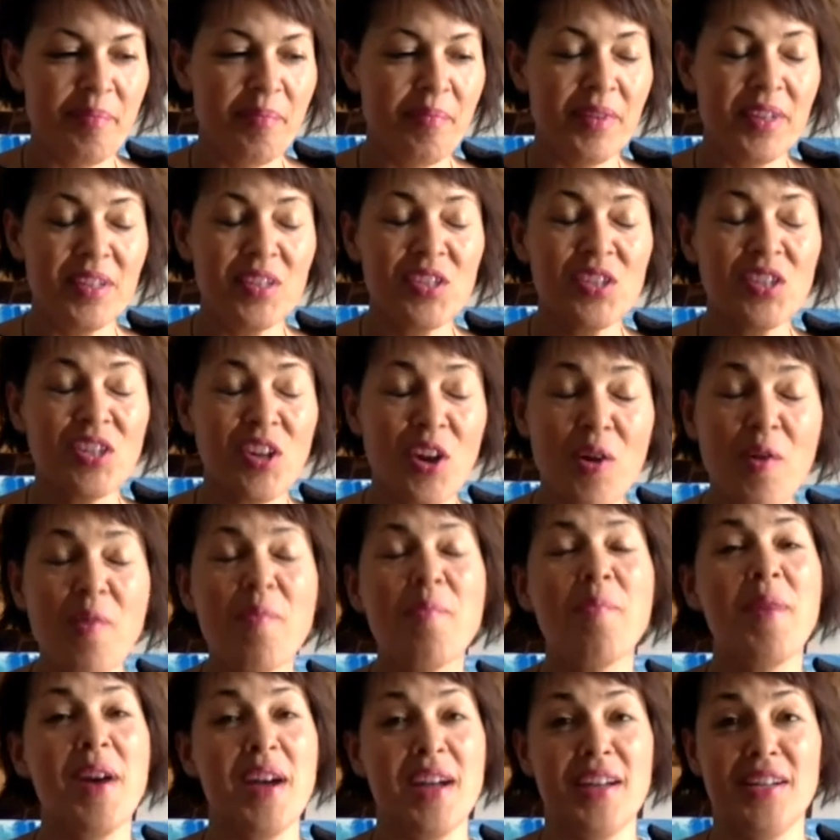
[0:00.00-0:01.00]
so
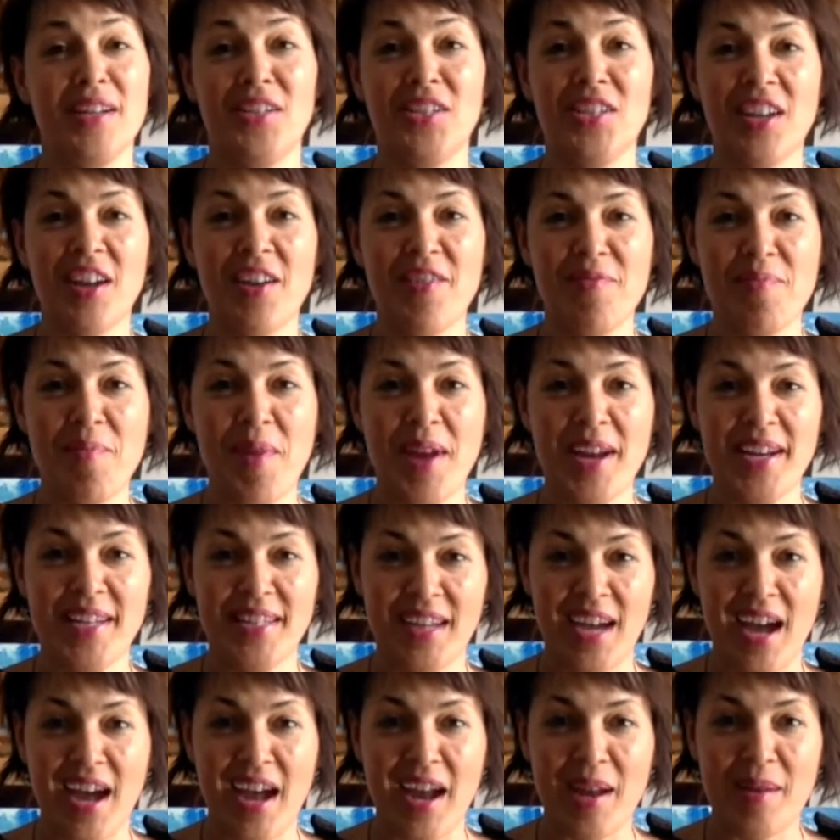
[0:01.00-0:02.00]
much of my
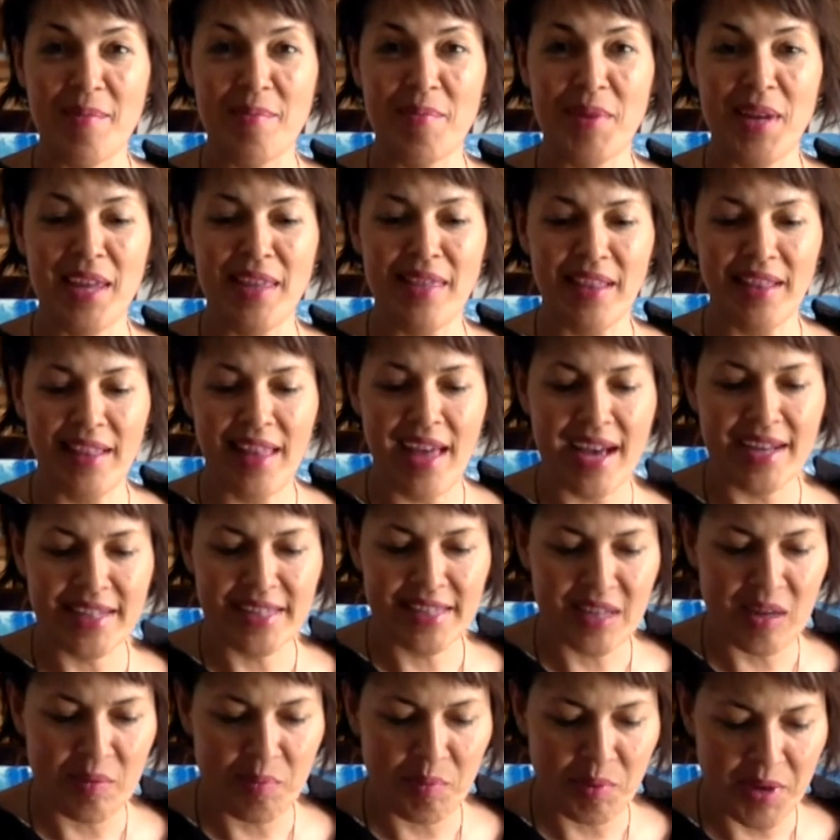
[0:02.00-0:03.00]
time in the
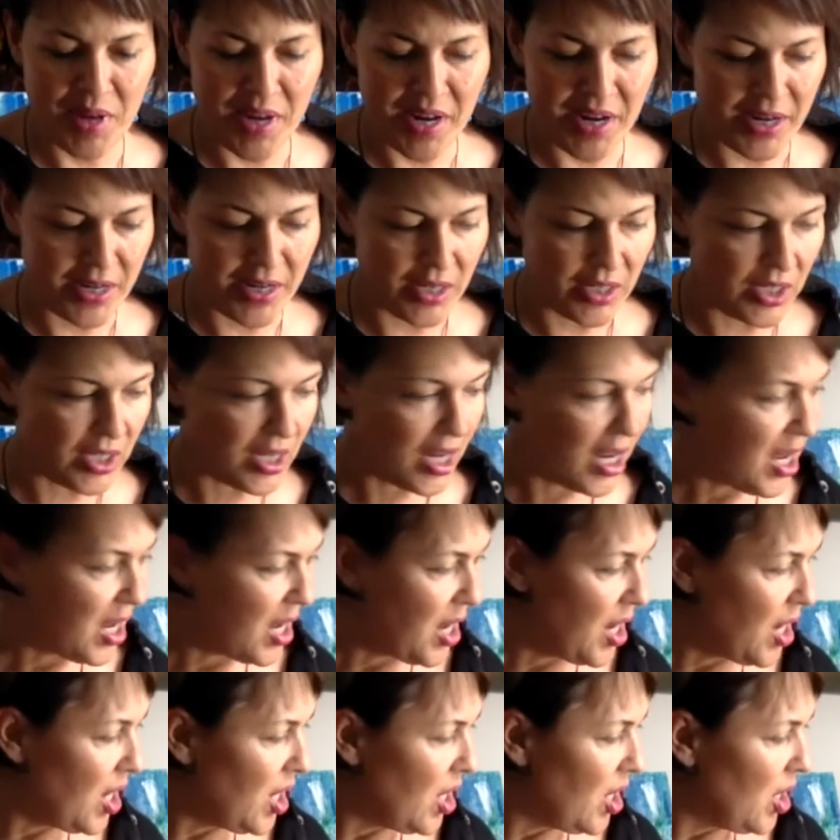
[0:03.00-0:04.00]
last couple years
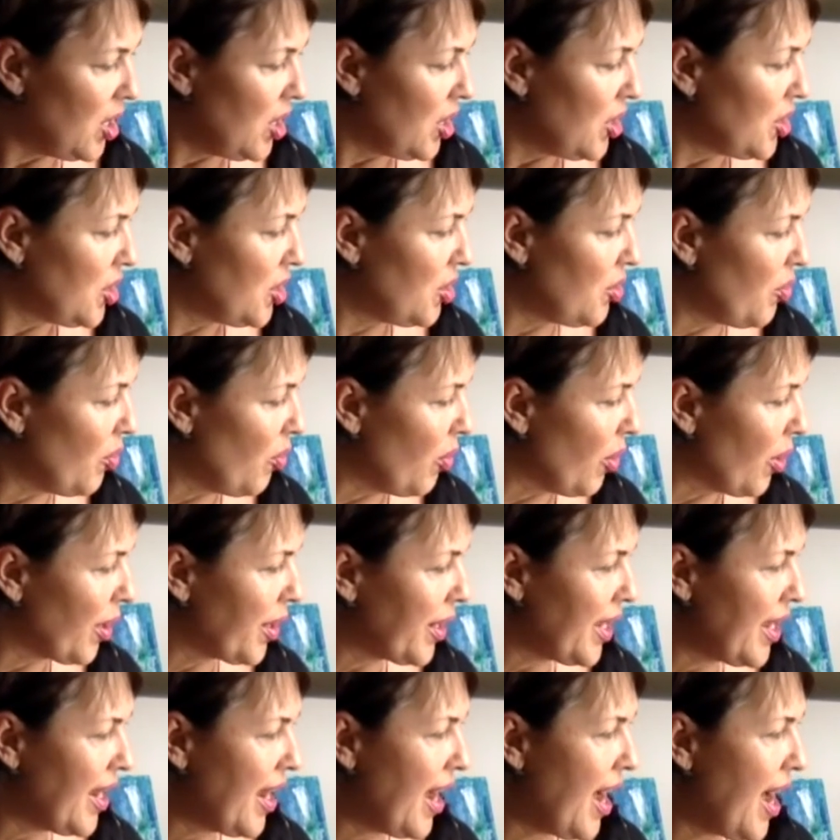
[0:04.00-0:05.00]
to
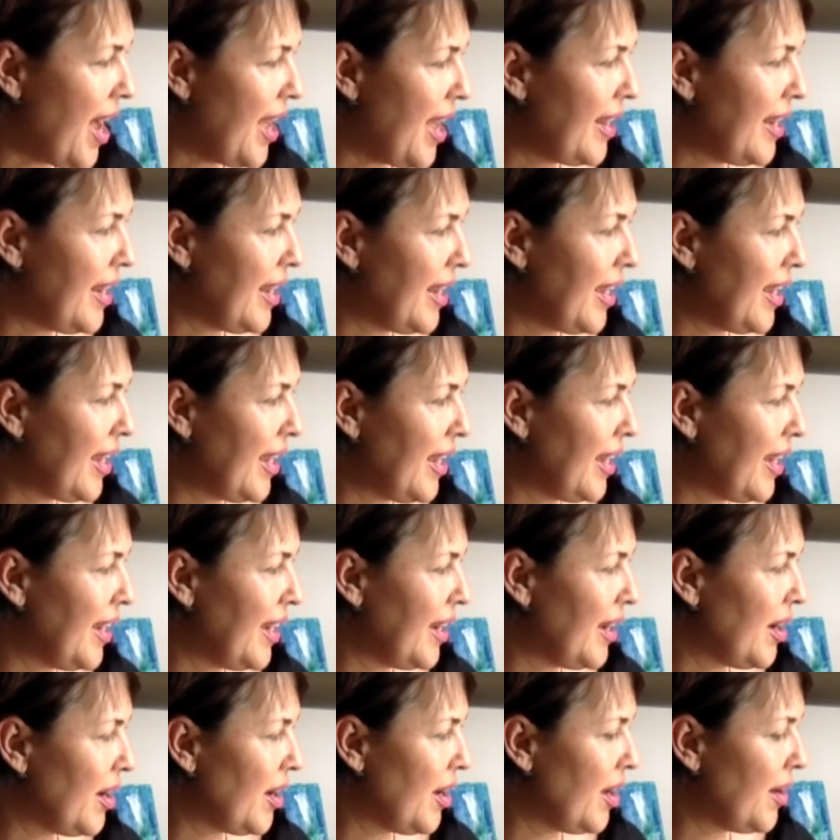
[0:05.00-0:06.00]
working on
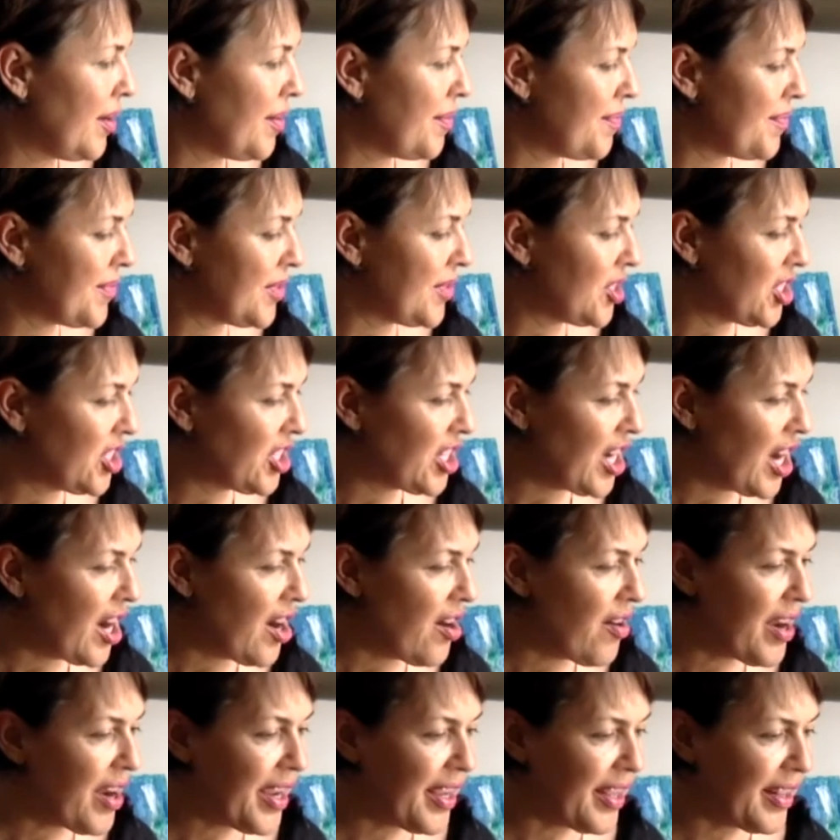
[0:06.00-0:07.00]
uh,
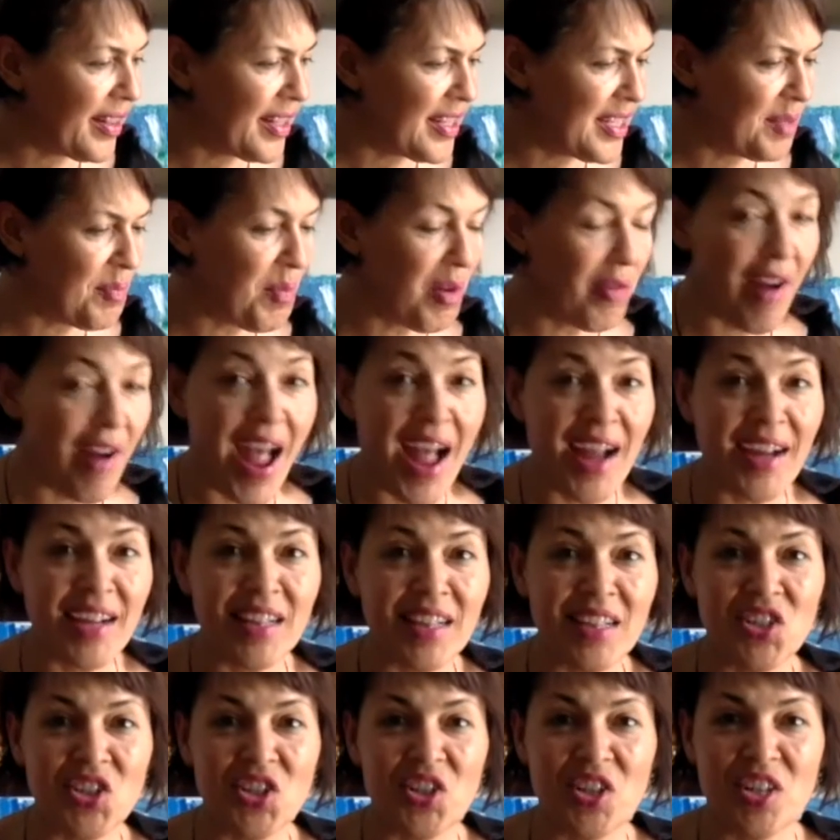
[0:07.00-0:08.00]
sharing these
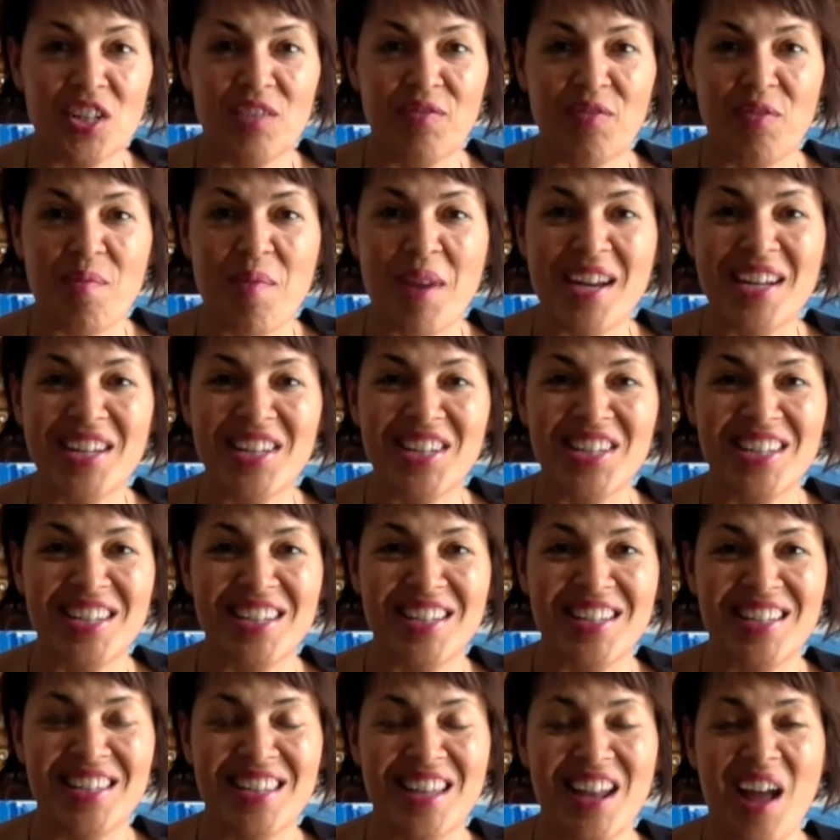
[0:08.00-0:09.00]
miraculous
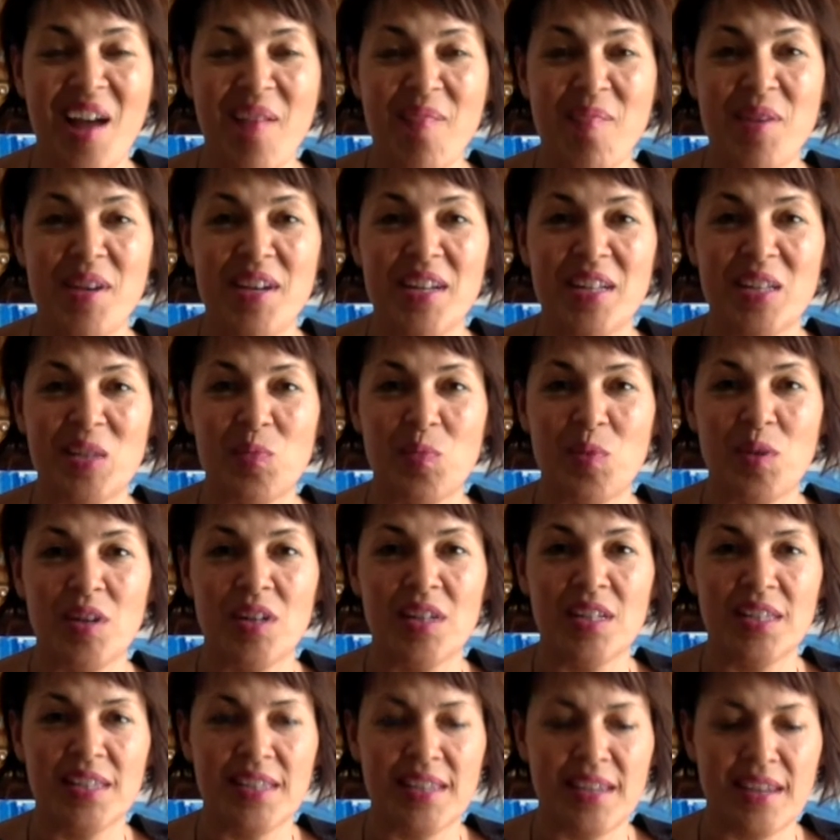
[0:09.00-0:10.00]
transformations that I've been
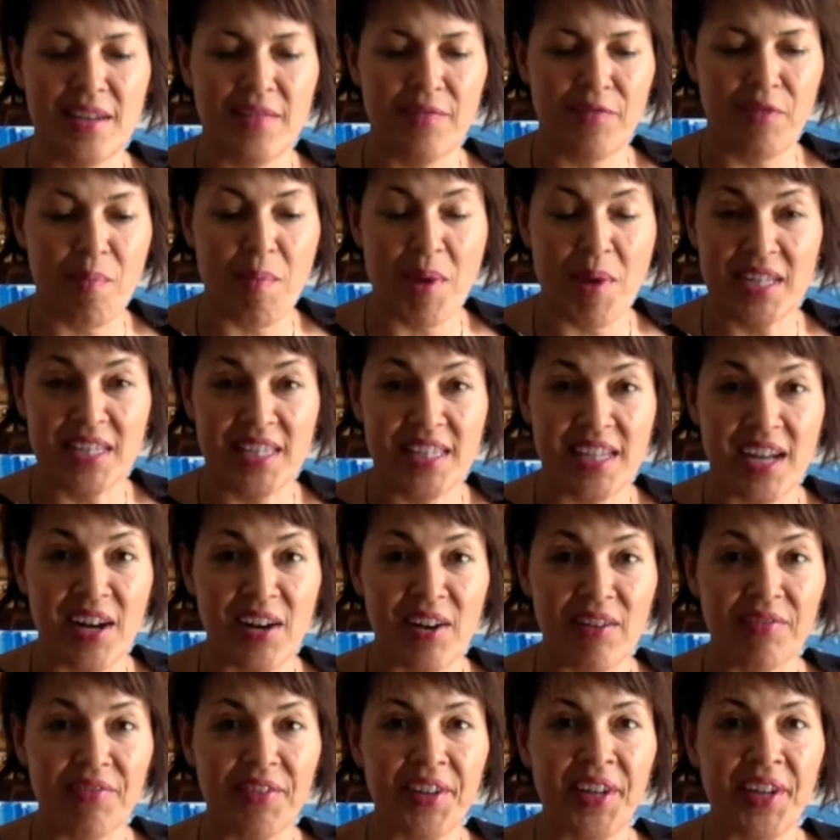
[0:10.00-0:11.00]
experiencing for myself